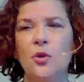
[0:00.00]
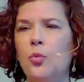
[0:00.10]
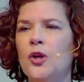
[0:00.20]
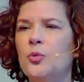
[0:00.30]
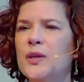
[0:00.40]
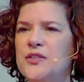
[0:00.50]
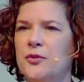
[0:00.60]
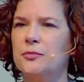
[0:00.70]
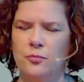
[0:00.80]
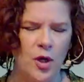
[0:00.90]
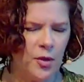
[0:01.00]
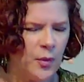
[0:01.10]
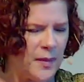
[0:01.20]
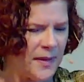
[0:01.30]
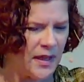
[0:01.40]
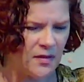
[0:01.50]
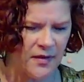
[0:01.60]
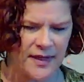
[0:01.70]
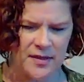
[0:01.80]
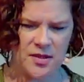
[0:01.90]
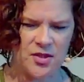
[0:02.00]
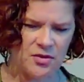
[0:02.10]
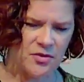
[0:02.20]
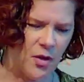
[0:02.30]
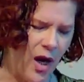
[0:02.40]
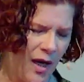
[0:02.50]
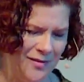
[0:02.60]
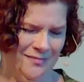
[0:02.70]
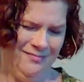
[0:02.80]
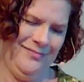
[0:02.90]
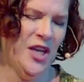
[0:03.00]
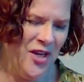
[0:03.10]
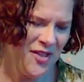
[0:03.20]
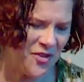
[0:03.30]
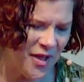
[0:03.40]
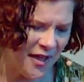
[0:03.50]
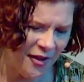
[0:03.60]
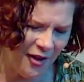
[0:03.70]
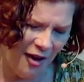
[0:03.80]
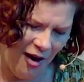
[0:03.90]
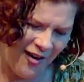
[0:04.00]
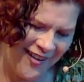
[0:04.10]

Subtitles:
do we do? What are we being invited to do? So here are,